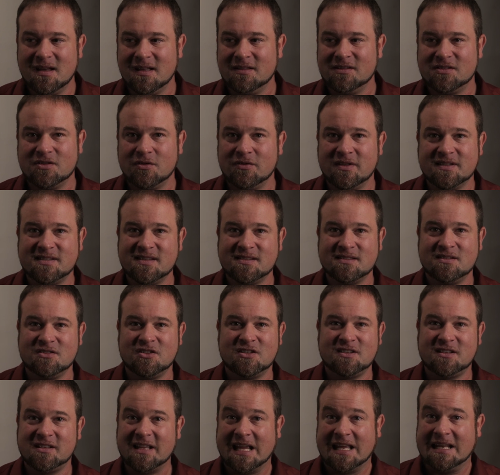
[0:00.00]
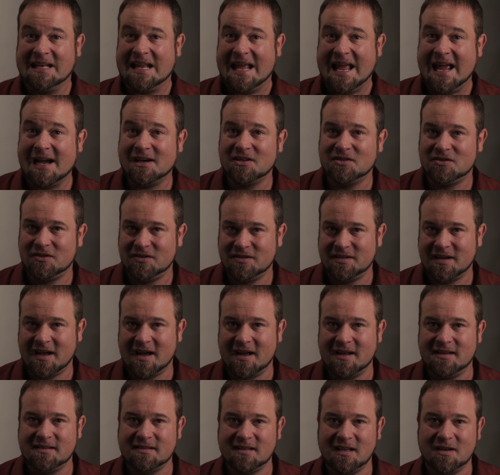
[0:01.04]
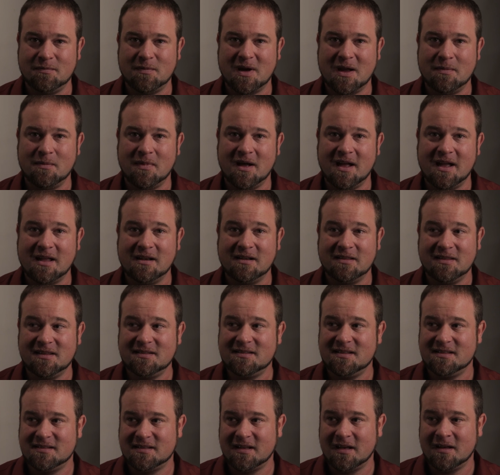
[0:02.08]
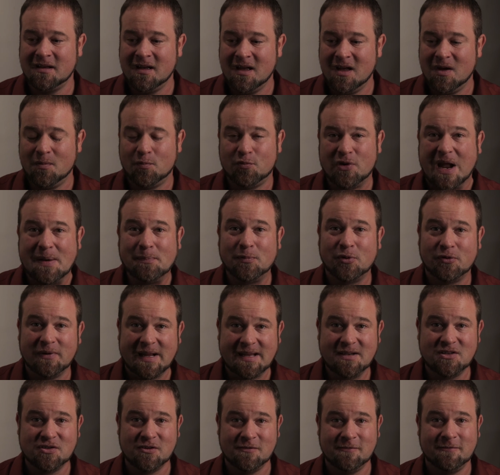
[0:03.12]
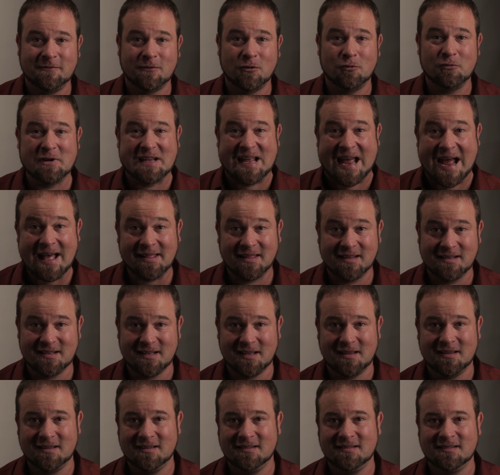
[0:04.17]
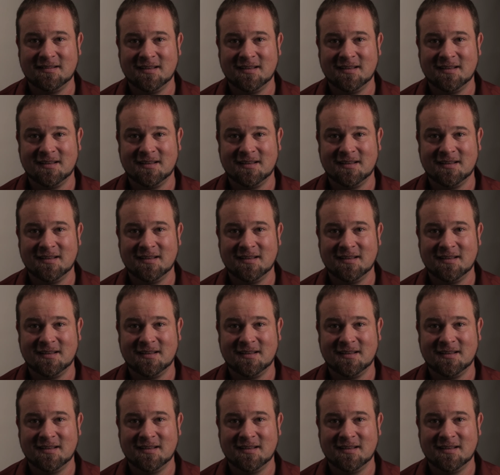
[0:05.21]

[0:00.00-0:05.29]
And so this isn't just like an exercise in my mind. This is a preparation for reality.